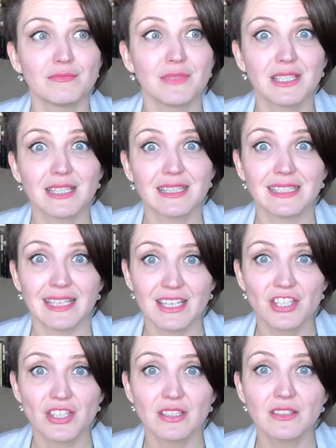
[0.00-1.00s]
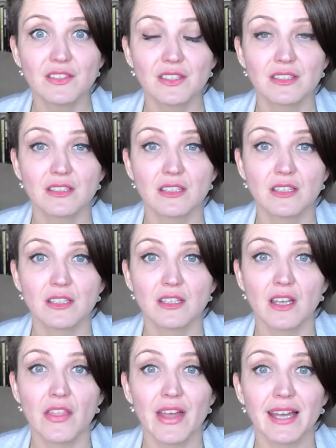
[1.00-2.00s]
inclinations,
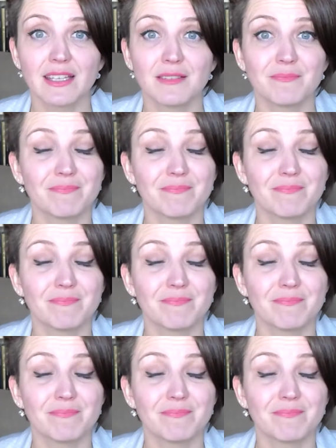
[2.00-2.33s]
then